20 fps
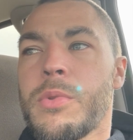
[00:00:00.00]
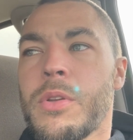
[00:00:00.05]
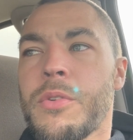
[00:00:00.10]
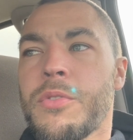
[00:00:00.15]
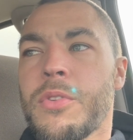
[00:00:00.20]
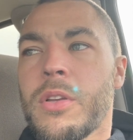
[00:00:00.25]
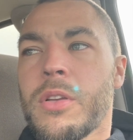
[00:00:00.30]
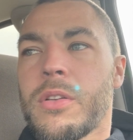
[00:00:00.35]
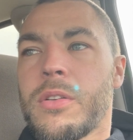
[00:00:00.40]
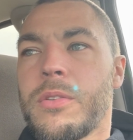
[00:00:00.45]
there for,
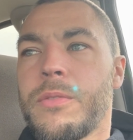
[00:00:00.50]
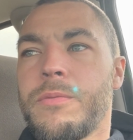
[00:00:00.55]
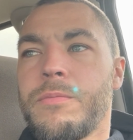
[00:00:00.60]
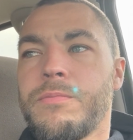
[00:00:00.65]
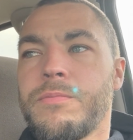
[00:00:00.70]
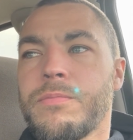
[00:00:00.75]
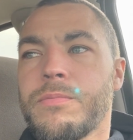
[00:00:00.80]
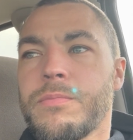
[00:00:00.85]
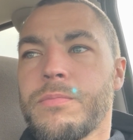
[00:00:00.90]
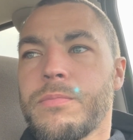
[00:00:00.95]
like,
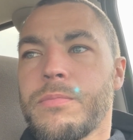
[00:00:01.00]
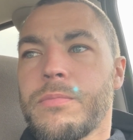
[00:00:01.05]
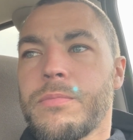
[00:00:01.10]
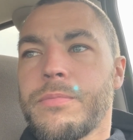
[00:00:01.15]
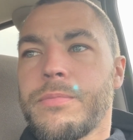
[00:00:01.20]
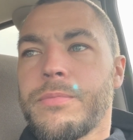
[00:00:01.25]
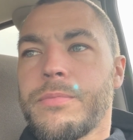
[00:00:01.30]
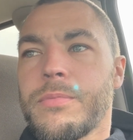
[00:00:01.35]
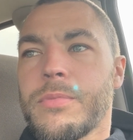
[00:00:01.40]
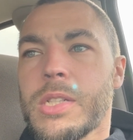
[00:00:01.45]

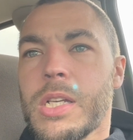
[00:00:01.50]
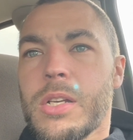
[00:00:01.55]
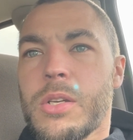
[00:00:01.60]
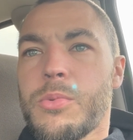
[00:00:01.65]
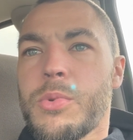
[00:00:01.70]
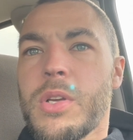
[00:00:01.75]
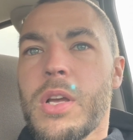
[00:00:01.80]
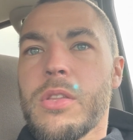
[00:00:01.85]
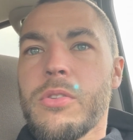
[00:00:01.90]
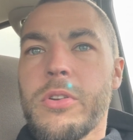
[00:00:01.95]
till
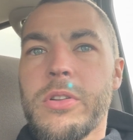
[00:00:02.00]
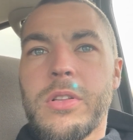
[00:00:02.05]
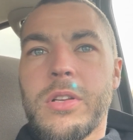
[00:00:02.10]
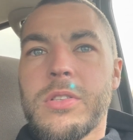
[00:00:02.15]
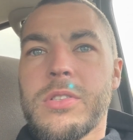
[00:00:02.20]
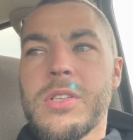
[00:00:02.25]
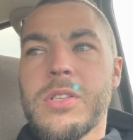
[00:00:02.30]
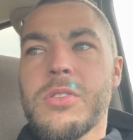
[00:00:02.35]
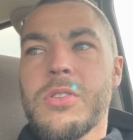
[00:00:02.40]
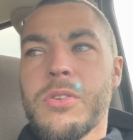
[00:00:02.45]
we got there at, like,
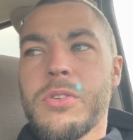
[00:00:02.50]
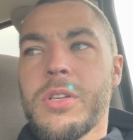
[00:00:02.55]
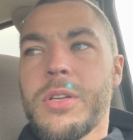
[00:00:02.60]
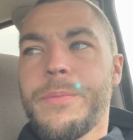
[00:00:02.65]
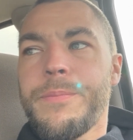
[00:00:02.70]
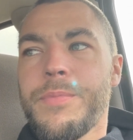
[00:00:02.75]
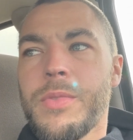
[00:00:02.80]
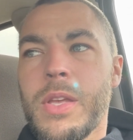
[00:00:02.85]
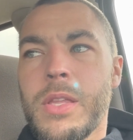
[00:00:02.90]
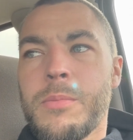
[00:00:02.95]
6:30,
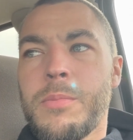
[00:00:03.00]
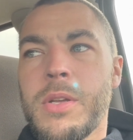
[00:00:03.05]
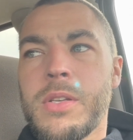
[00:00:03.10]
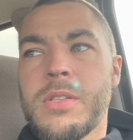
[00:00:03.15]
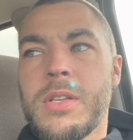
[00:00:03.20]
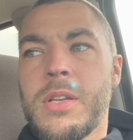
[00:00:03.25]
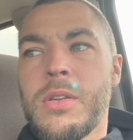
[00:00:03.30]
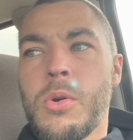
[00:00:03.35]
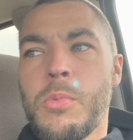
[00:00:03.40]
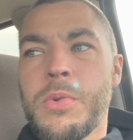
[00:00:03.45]
and the place
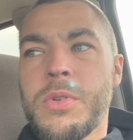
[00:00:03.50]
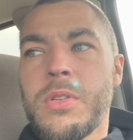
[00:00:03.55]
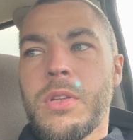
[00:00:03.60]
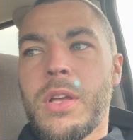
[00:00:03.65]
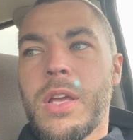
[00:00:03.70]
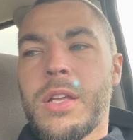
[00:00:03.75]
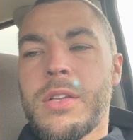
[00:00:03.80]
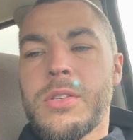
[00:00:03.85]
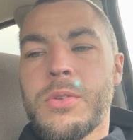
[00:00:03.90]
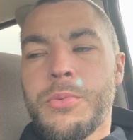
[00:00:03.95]
didn't open till
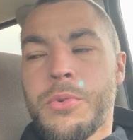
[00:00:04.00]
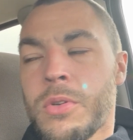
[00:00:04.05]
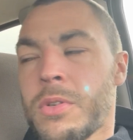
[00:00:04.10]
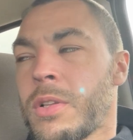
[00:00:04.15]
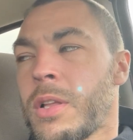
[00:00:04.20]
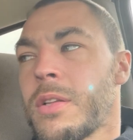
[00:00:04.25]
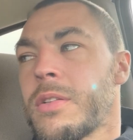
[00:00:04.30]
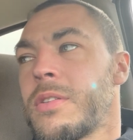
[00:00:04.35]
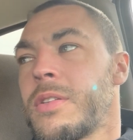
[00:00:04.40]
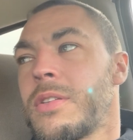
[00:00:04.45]
8, so we're going
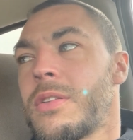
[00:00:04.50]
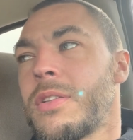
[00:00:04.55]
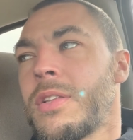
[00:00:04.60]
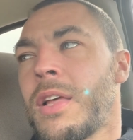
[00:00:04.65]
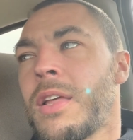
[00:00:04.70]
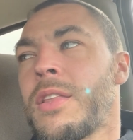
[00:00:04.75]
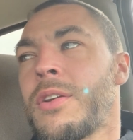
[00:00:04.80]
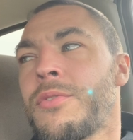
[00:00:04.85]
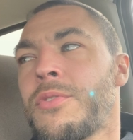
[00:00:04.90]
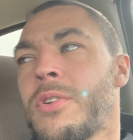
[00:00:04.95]
to
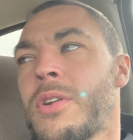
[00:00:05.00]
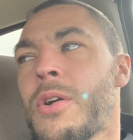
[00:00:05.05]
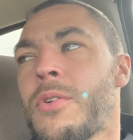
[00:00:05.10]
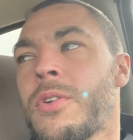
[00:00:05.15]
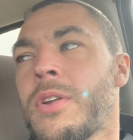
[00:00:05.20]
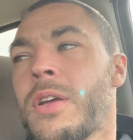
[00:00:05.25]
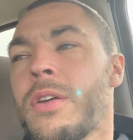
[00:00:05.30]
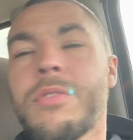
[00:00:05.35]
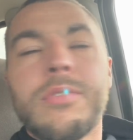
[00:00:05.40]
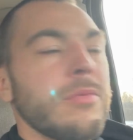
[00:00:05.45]
lay there for an hour and
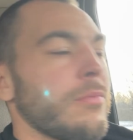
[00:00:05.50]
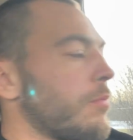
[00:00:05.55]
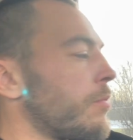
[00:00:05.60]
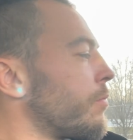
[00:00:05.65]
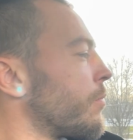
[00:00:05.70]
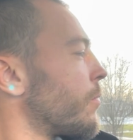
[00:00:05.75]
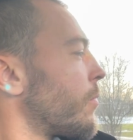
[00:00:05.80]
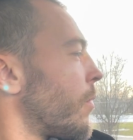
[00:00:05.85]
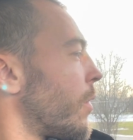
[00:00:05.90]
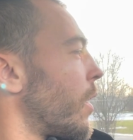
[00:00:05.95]
a half.
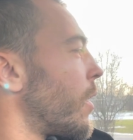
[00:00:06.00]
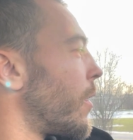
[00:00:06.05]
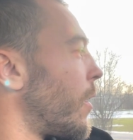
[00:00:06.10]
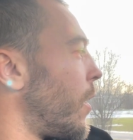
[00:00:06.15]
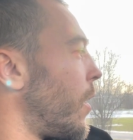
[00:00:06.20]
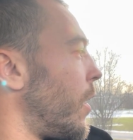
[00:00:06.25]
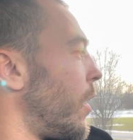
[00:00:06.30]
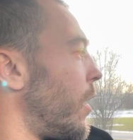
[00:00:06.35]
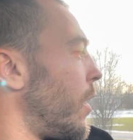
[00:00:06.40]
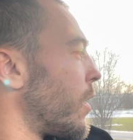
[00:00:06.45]

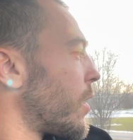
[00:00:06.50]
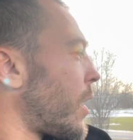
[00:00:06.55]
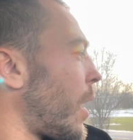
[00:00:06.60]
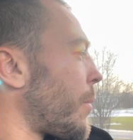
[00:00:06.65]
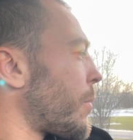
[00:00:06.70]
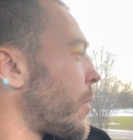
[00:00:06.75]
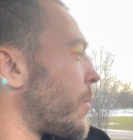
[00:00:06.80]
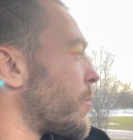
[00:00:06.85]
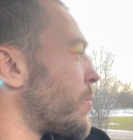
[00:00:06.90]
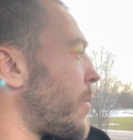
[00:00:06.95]
Cop
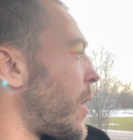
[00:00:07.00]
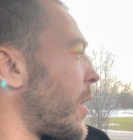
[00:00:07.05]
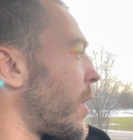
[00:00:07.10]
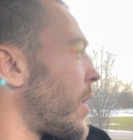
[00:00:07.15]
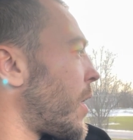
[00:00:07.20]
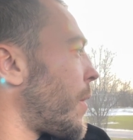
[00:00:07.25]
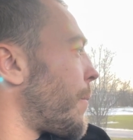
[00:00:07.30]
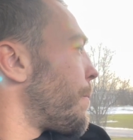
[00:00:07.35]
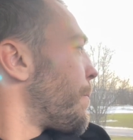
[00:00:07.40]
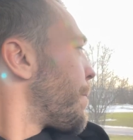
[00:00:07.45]
comes banging
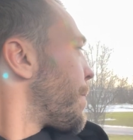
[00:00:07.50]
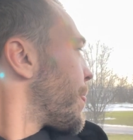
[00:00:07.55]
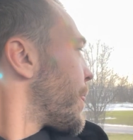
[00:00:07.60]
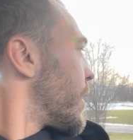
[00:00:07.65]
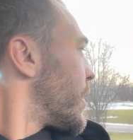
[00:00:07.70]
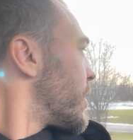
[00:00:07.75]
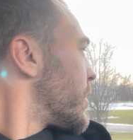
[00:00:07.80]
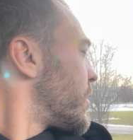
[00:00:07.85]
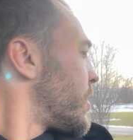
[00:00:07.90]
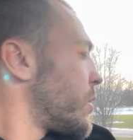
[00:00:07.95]
on.
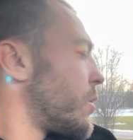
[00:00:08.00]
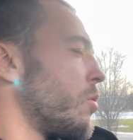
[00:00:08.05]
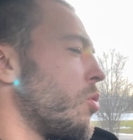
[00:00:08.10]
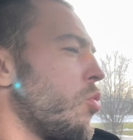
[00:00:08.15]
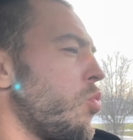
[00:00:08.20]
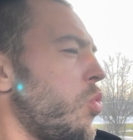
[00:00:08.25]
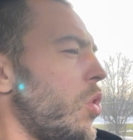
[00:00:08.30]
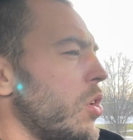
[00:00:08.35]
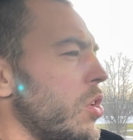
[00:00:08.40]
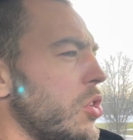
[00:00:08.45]
I'm like,
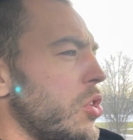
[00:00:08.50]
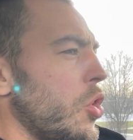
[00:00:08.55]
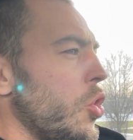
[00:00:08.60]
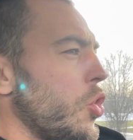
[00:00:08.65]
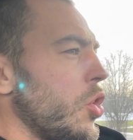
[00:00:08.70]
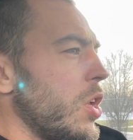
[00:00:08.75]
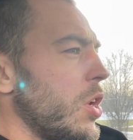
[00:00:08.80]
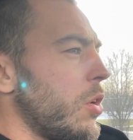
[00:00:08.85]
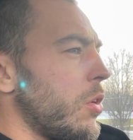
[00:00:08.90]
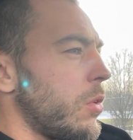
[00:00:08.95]
what are you
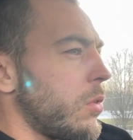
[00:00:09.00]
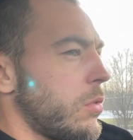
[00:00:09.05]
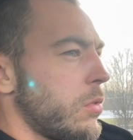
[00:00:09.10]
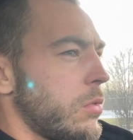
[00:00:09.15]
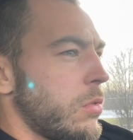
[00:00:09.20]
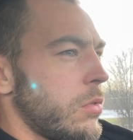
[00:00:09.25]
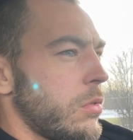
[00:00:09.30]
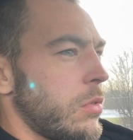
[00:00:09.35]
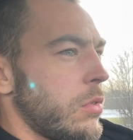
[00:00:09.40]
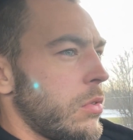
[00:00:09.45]
doing here?
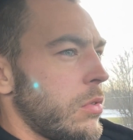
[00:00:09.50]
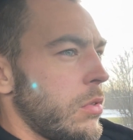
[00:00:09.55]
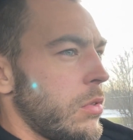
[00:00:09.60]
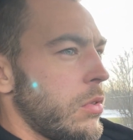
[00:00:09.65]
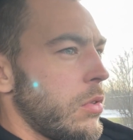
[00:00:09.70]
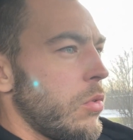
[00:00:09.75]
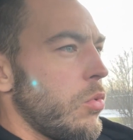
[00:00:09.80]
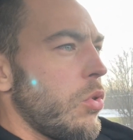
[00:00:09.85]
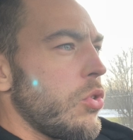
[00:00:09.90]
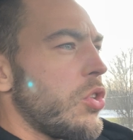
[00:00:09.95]

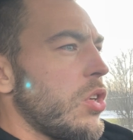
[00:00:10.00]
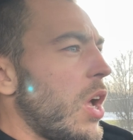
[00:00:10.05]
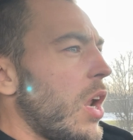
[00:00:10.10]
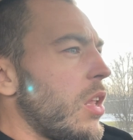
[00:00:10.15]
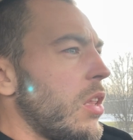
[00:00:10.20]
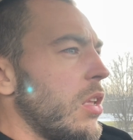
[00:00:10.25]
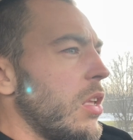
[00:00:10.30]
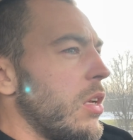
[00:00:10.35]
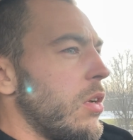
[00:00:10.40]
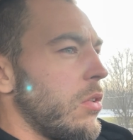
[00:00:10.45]
What you got
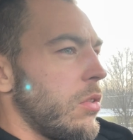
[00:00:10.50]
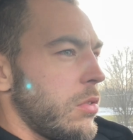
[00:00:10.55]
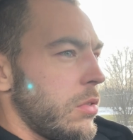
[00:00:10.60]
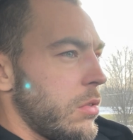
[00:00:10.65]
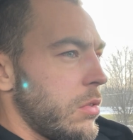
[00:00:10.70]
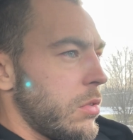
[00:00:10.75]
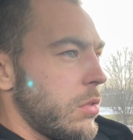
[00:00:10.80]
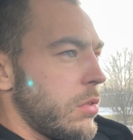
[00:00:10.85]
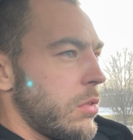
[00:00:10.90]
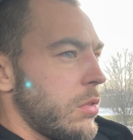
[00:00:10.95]
illegal?
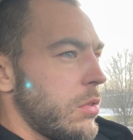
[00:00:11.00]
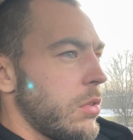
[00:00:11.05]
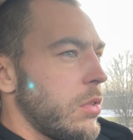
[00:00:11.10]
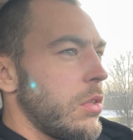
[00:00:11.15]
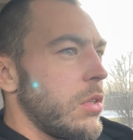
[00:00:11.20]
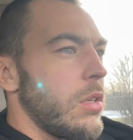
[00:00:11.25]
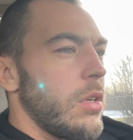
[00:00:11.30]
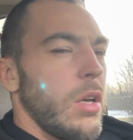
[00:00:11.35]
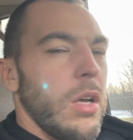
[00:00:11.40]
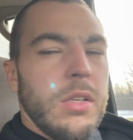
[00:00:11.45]

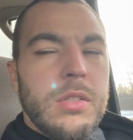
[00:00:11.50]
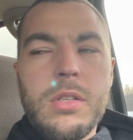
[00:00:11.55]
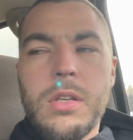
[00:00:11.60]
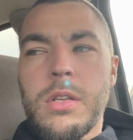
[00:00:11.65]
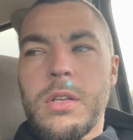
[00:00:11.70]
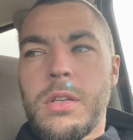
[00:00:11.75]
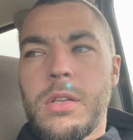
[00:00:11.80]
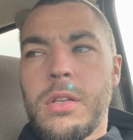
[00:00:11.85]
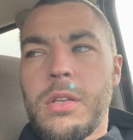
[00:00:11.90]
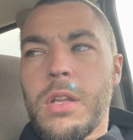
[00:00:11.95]
I
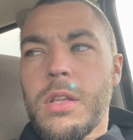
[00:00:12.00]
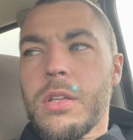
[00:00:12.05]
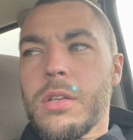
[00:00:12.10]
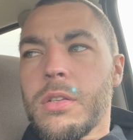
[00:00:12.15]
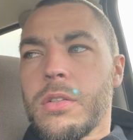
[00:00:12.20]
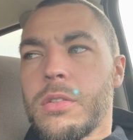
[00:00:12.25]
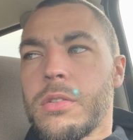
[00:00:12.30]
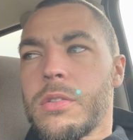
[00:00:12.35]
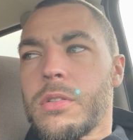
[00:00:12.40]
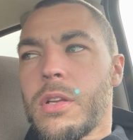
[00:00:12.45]
said, nothing.
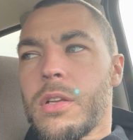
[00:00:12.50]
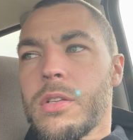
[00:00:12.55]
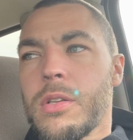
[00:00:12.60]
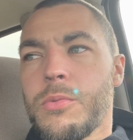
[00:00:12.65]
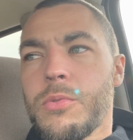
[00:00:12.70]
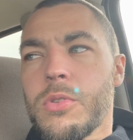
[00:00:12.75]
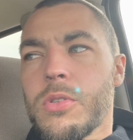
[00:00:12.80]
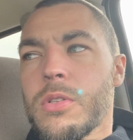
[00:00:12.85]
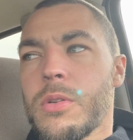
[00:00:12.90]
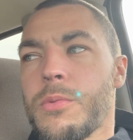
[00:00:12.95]
I said,
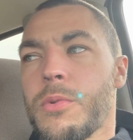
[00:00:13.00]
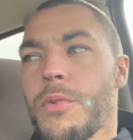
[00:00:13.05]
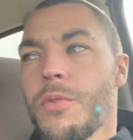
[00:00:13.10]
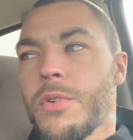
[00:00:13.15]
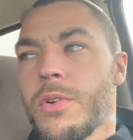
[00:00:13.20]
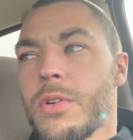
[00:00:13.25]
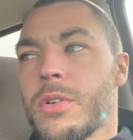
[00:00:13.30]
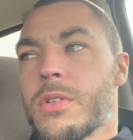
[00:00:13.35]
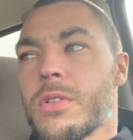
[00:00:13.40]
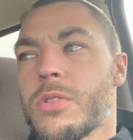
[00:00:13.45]
we're just coming over
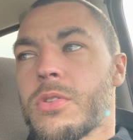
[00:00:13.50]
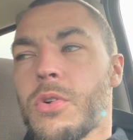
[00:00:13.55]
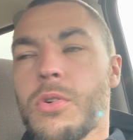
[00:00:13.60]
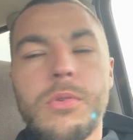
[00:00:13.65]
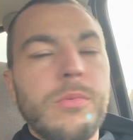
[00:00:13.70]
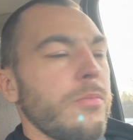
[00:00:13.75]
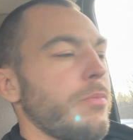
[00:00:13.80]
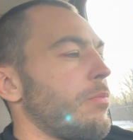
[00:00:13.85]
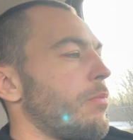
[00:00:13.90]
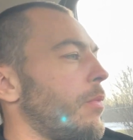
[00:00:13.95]
here to the store
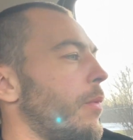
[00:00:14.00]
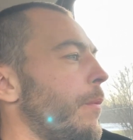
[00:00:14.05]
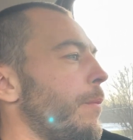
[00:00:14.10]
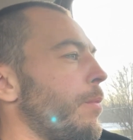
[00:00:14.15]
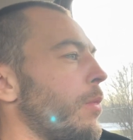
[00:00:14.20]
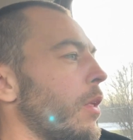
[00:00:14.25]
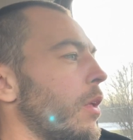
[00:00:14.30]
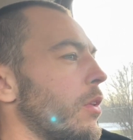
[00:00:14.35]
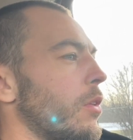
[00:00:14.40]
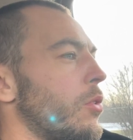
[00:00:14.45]

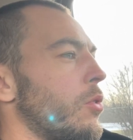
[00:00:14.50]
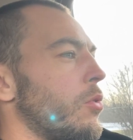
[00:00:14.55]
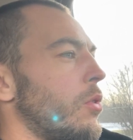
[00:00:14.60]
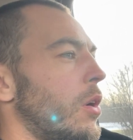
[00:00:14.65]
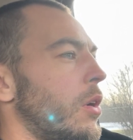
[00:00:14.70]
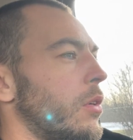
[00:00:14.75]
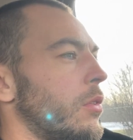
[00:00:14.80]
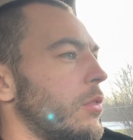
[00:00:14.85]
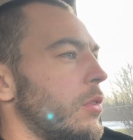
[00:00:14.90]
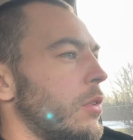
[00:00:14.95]
to